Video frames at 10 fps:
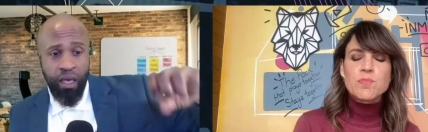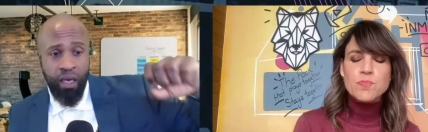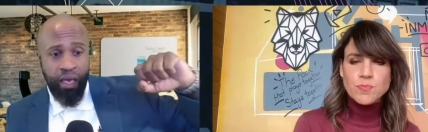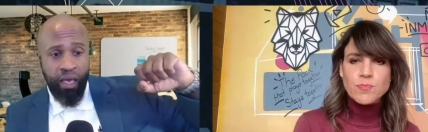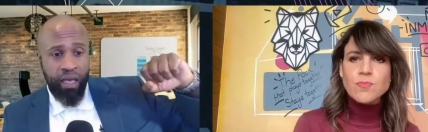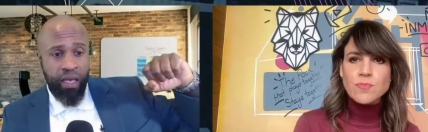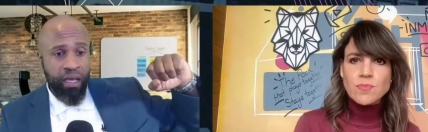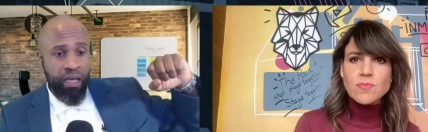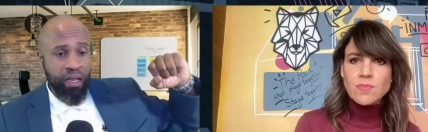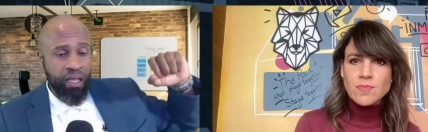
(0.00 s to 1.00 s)

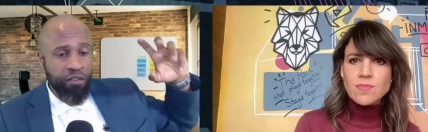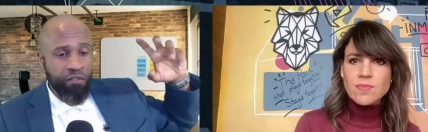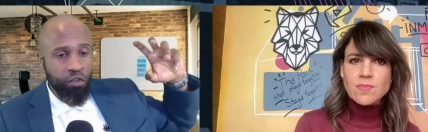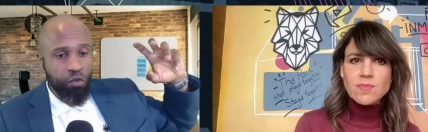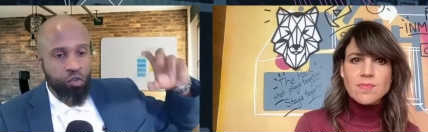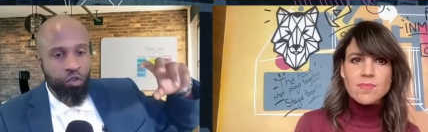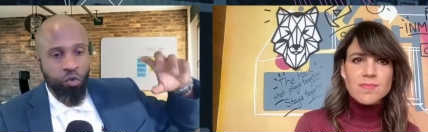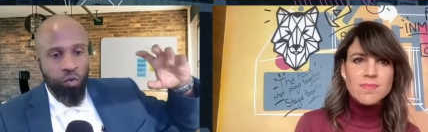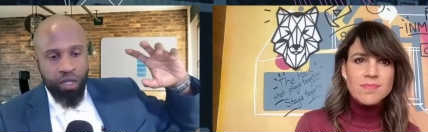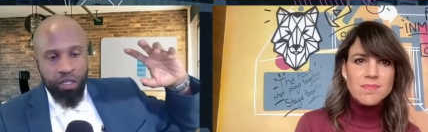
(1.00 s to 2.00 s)
Speaker 1: And if you
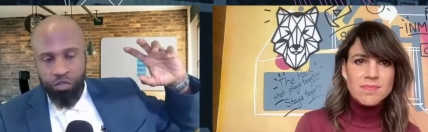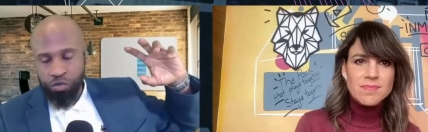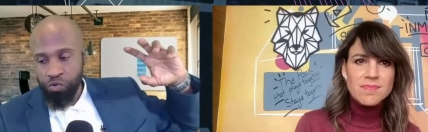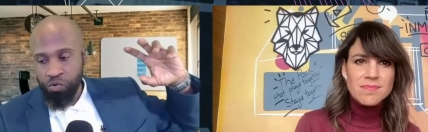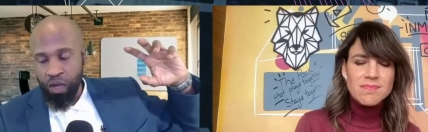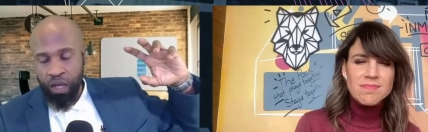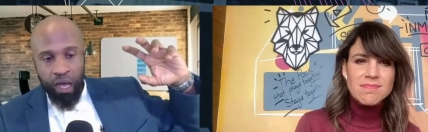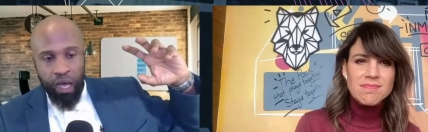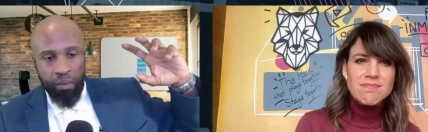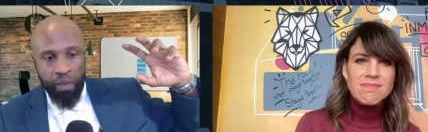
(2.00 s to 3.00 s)
do want to
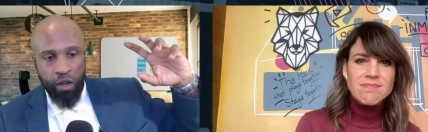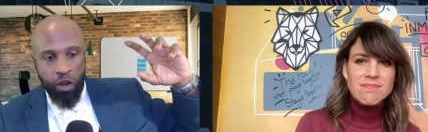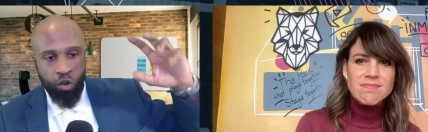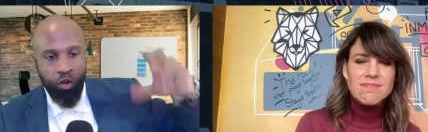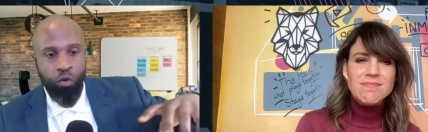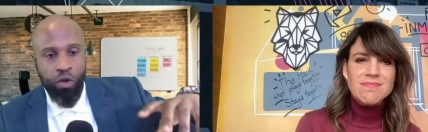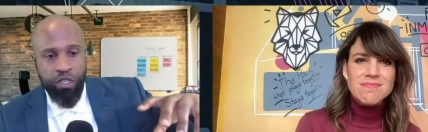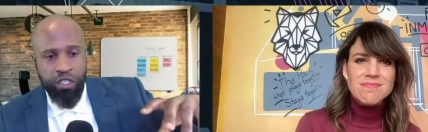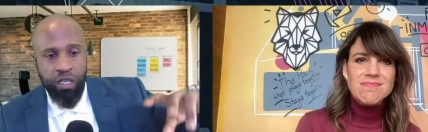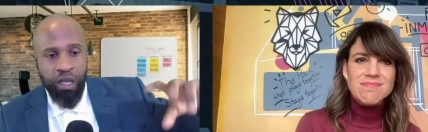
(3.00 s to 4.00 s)
um, get her
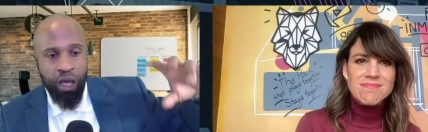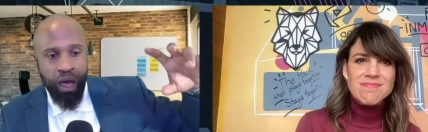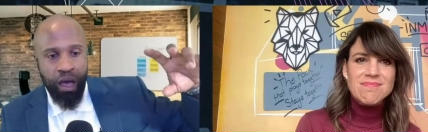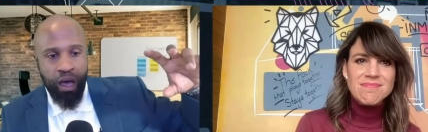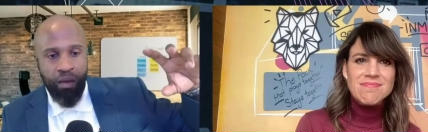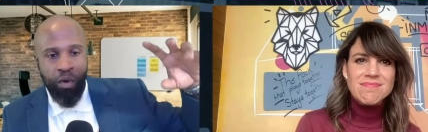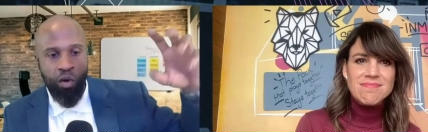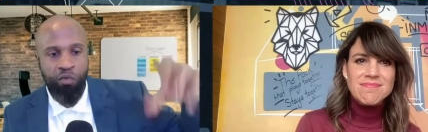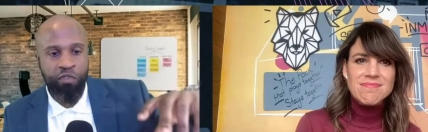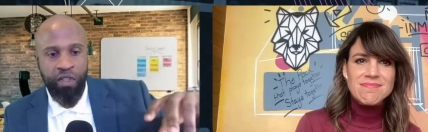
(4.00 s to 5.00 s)
course, um,
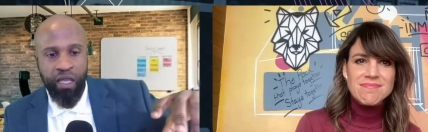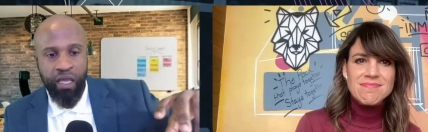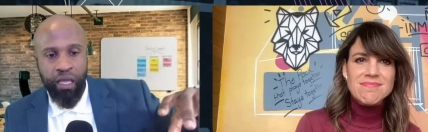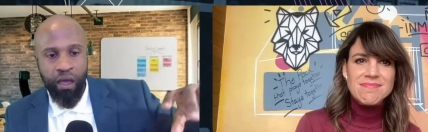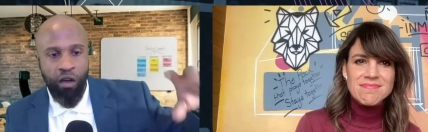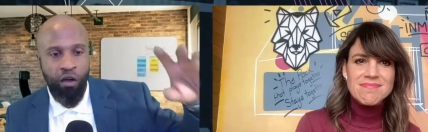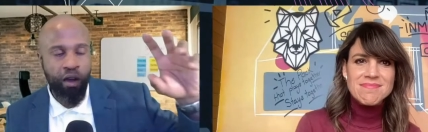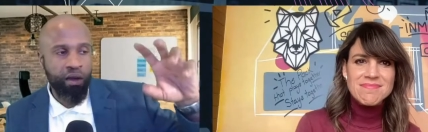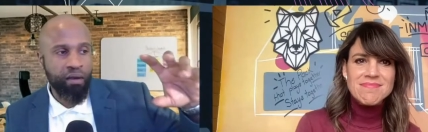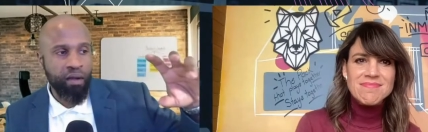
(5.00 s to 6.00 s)
hopefully
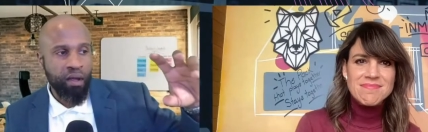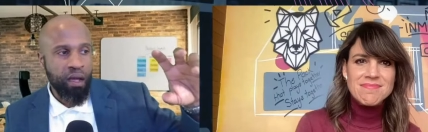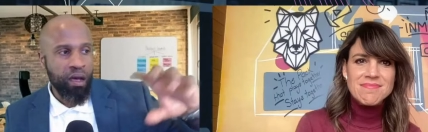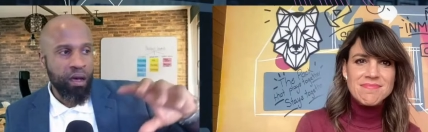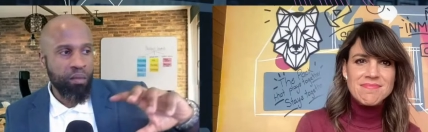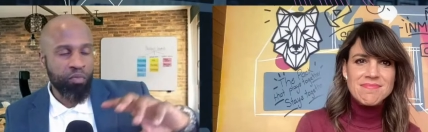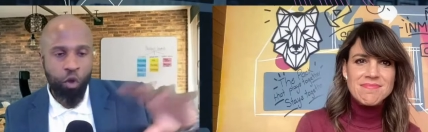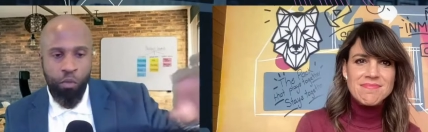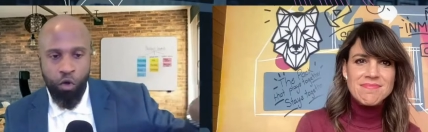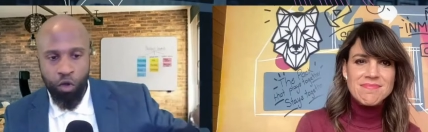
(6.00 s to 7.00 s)
our um,
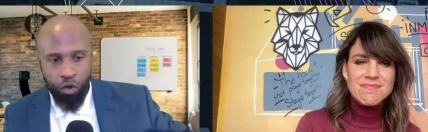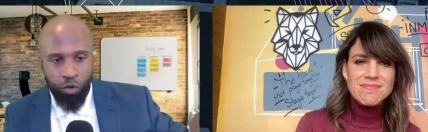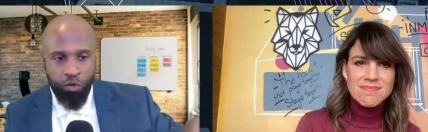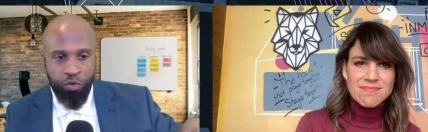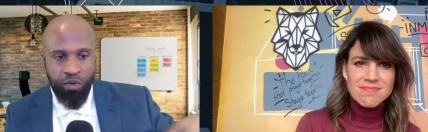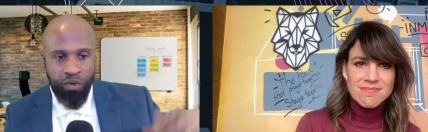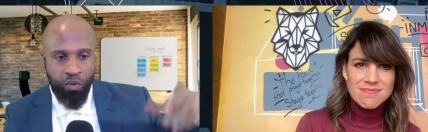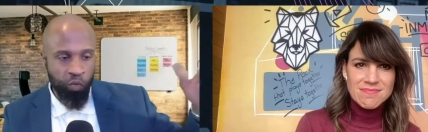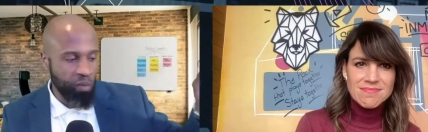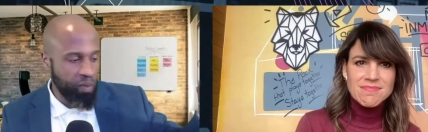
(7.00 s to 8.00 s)
promo code
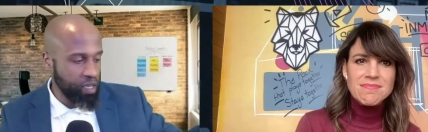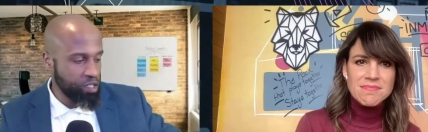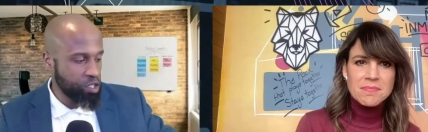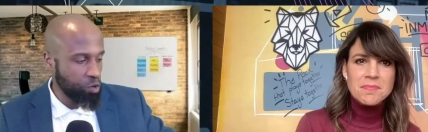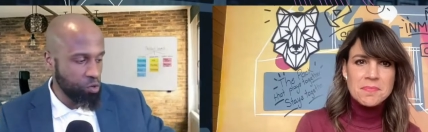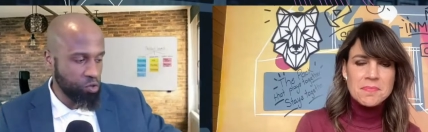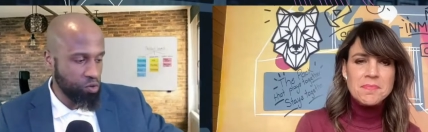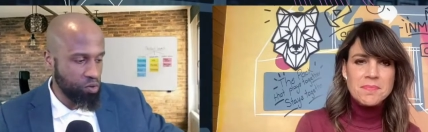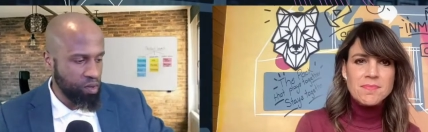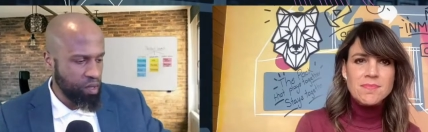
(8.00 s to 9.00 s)
will be
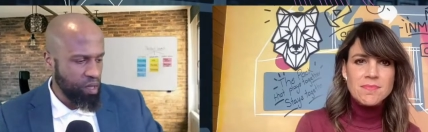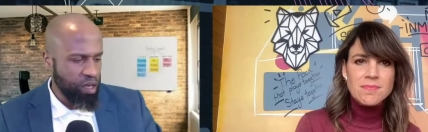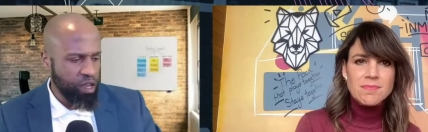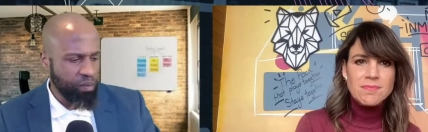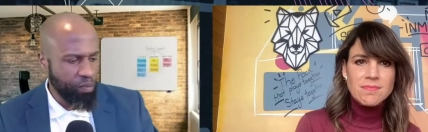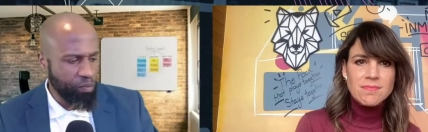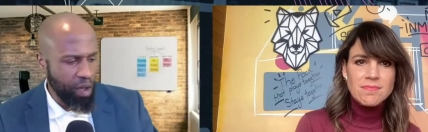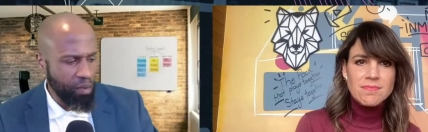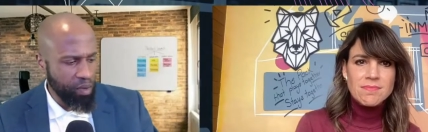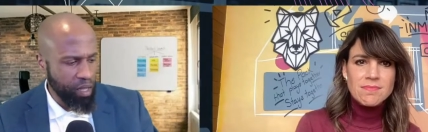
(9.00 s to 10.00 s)
social. It'll be
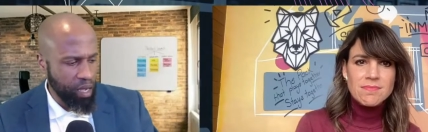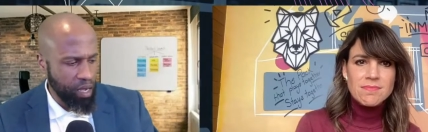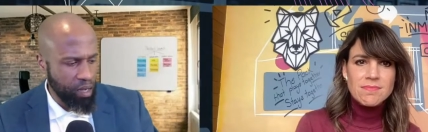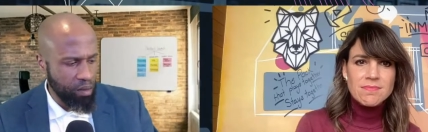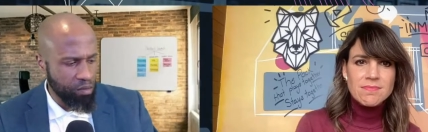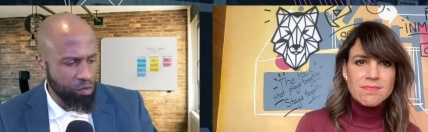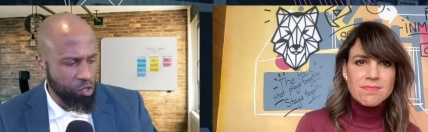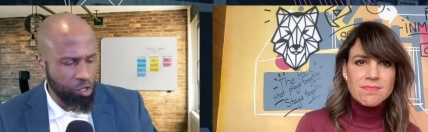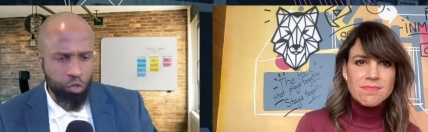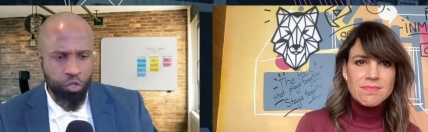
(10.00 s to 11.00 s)
probably um,
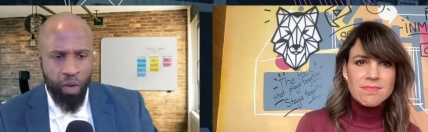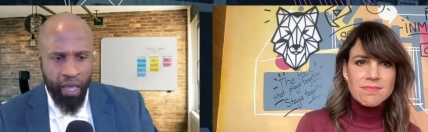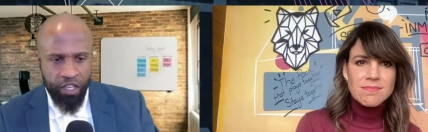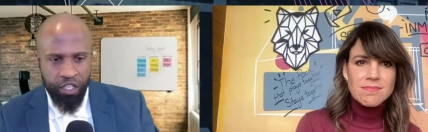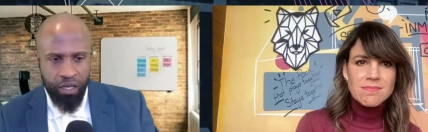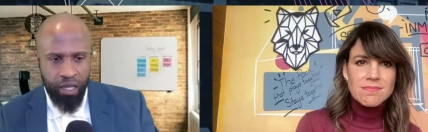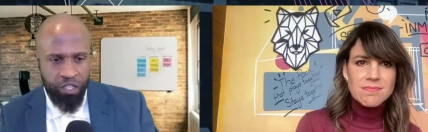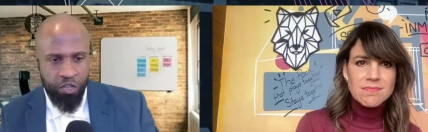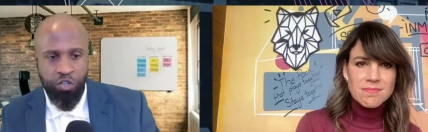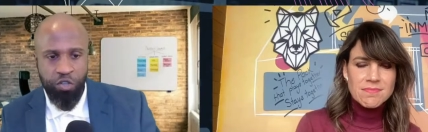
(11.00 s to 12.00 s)
social agent.
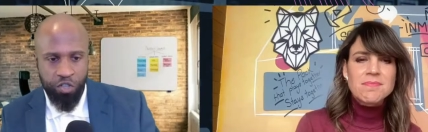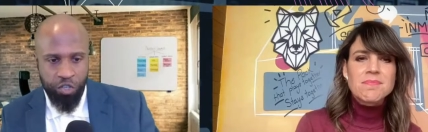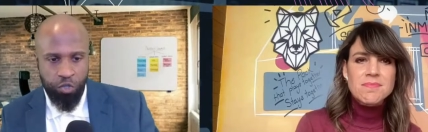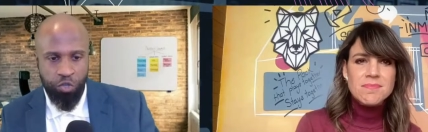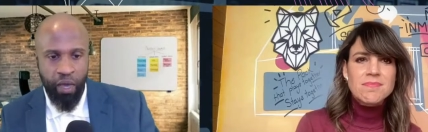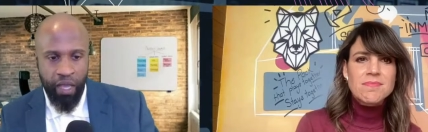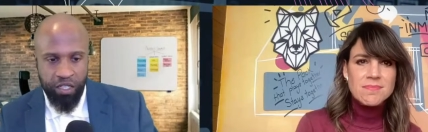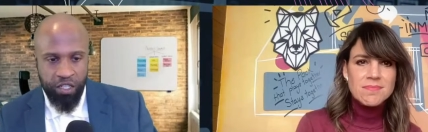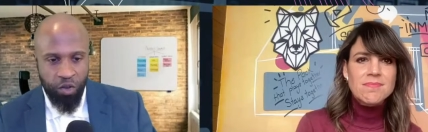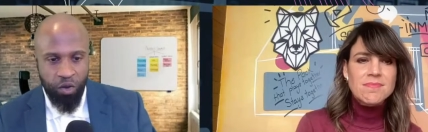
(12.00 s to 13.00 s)
It's usually social
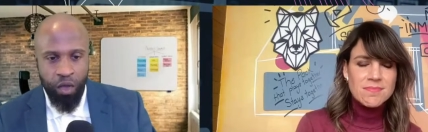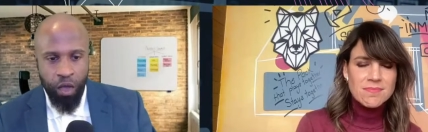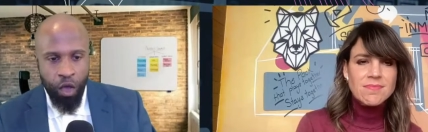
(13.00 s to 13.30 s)
agent. So